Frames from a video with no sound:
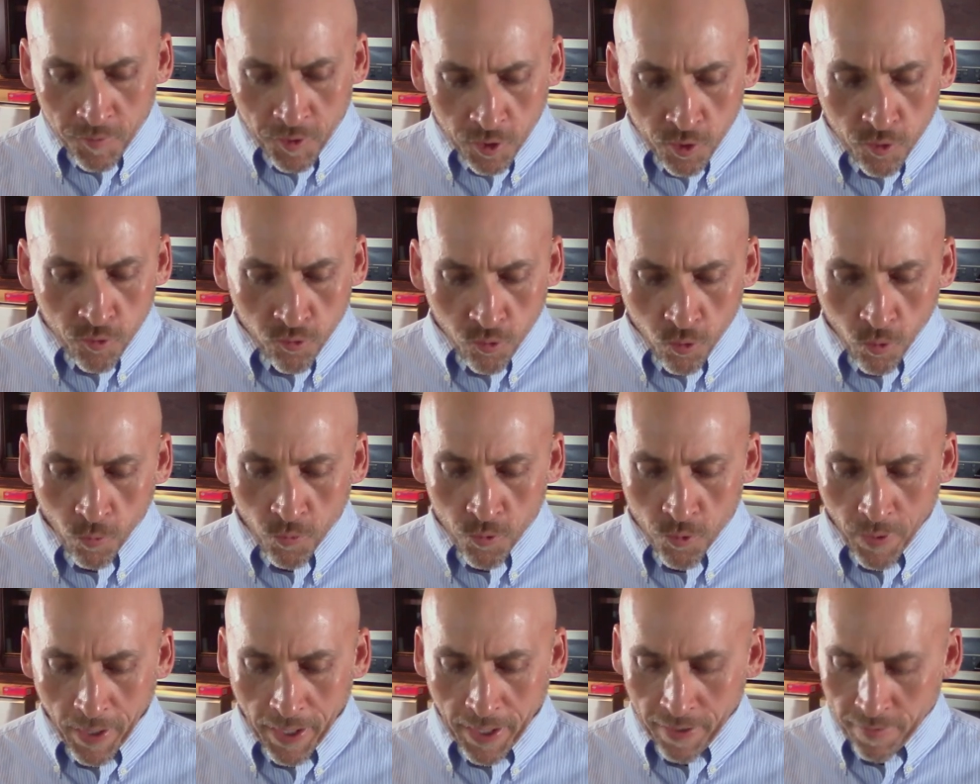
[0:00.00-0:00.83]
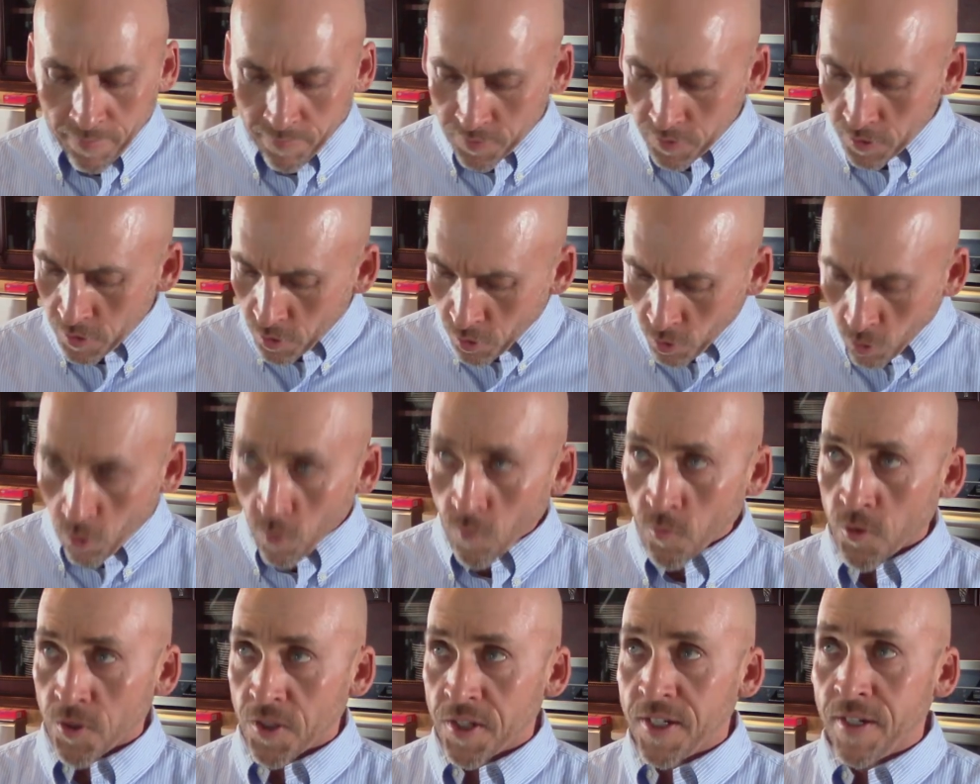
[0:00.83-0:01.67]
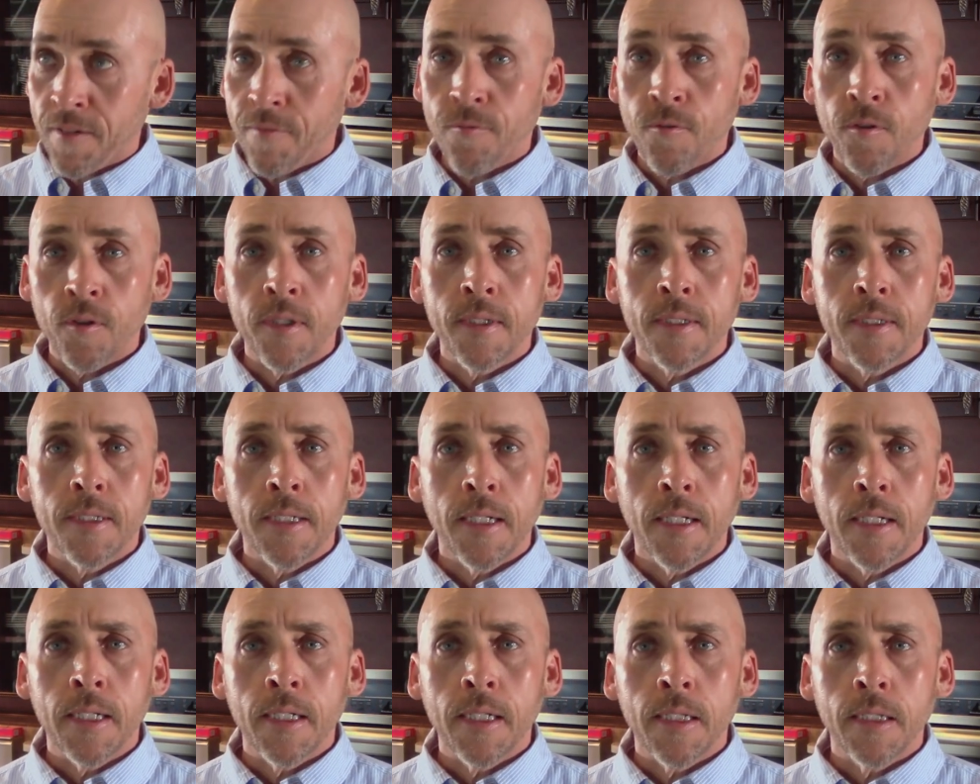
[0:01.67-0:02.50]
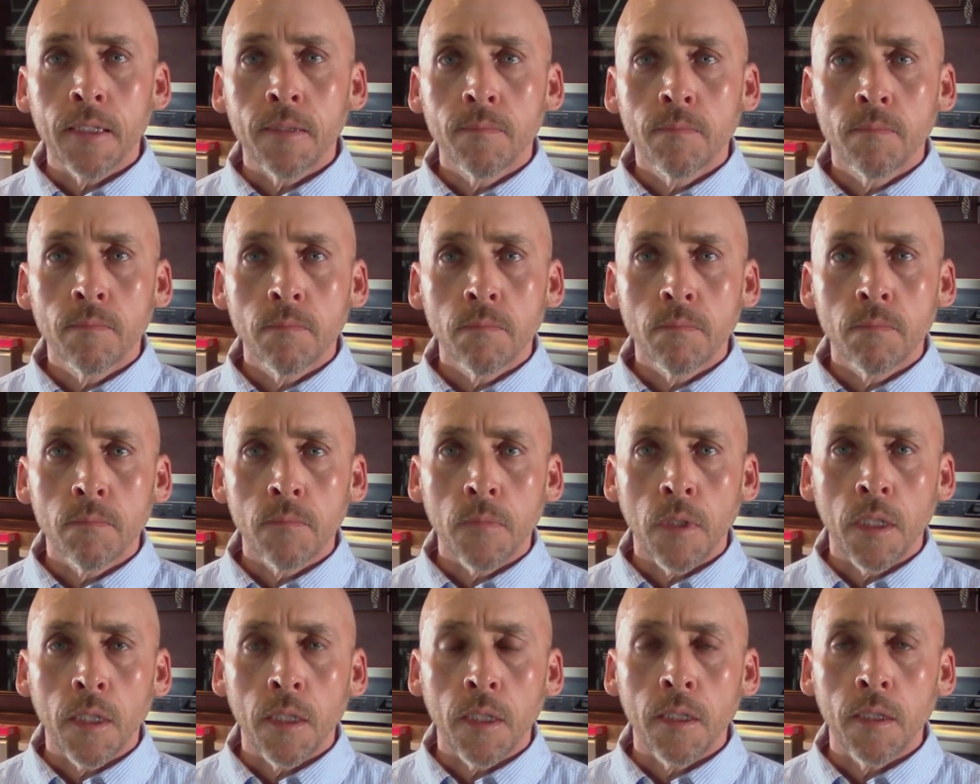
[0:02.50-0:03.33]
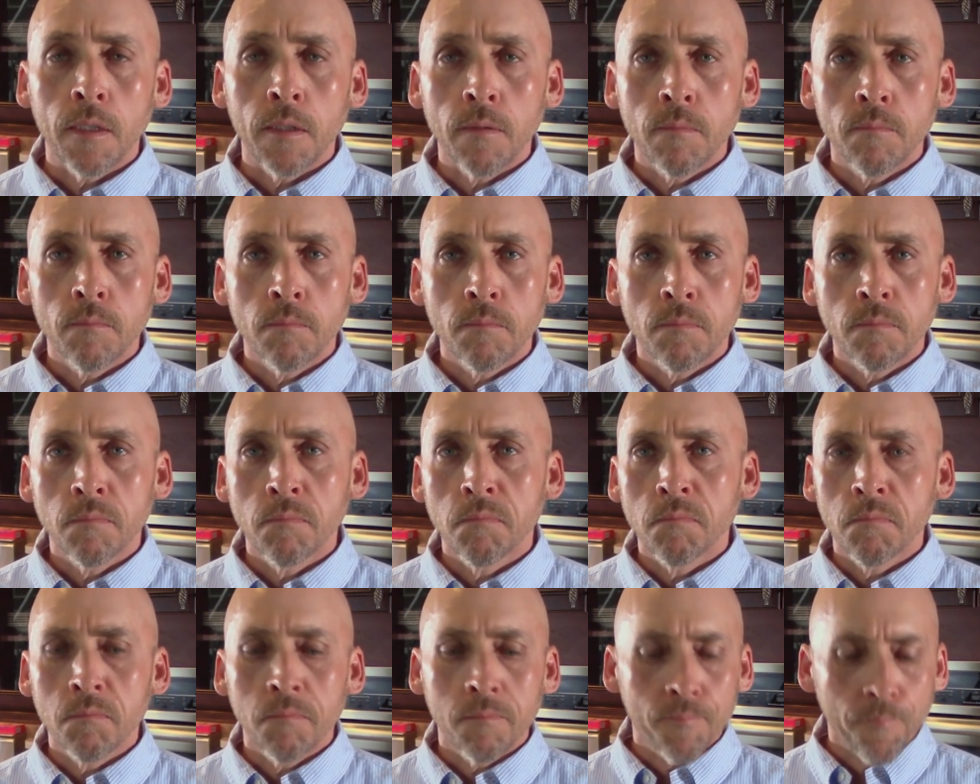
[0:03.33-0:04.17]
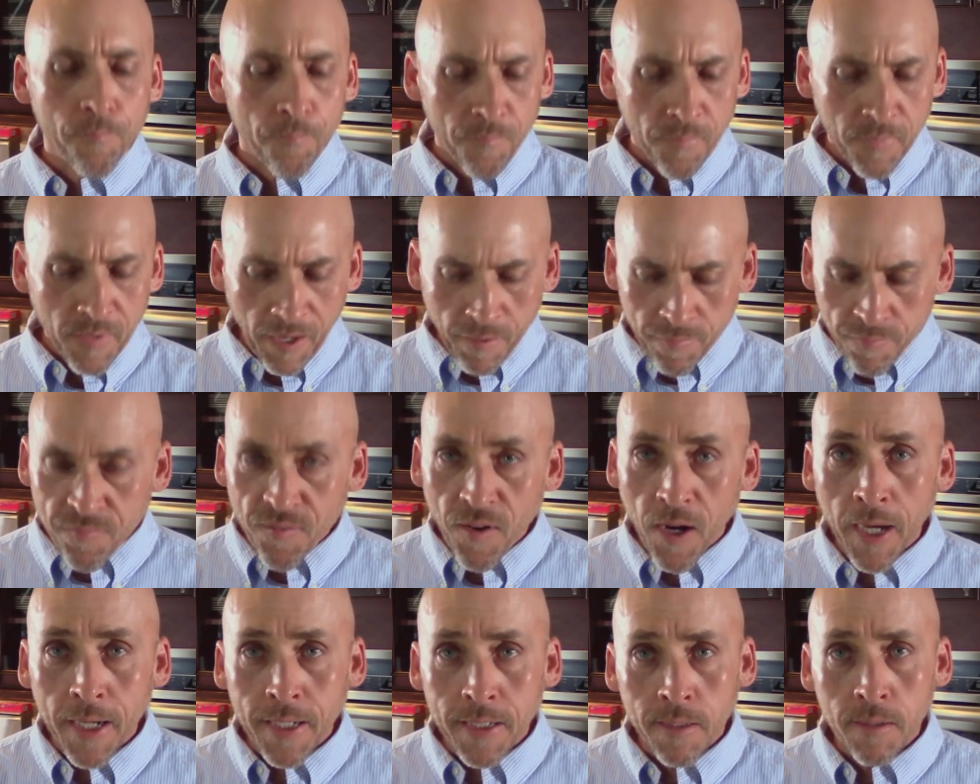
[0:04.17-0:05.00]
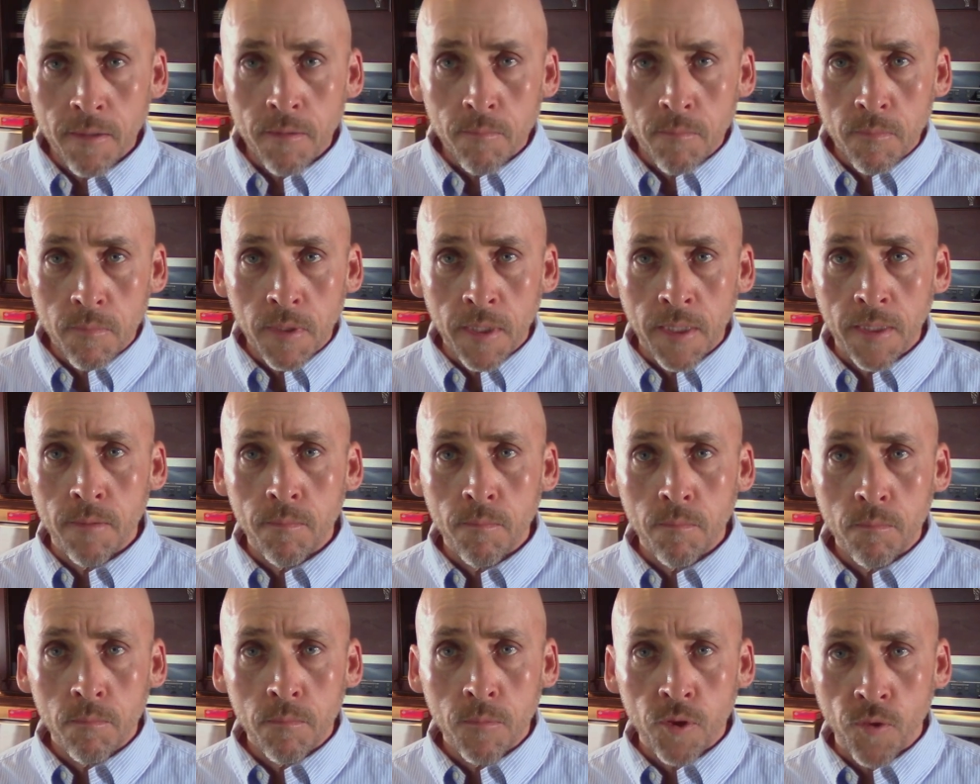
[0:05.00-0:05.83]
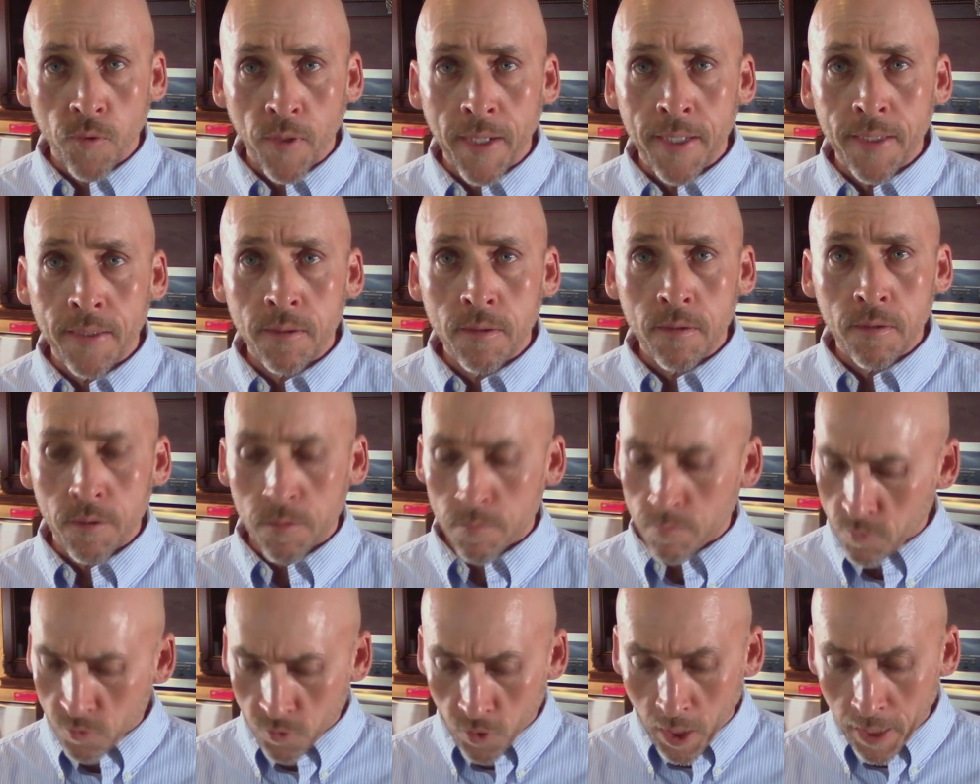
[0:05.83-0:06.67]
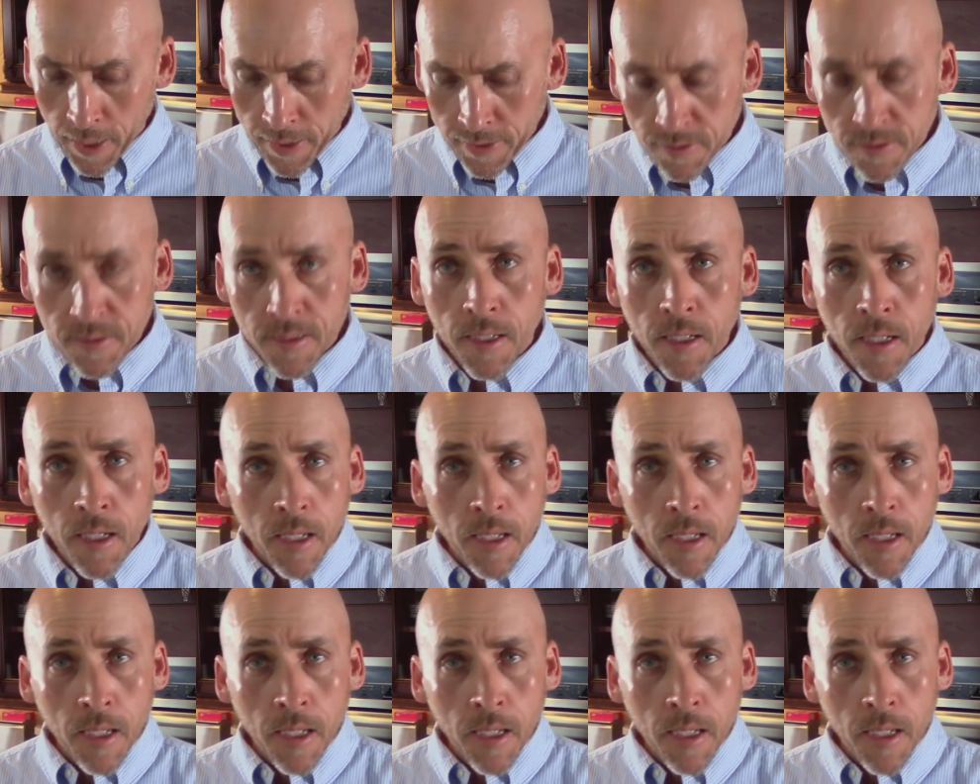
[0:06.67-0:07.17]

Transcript: the control you have over the different, uh, uh, how fine it shreds or grinds.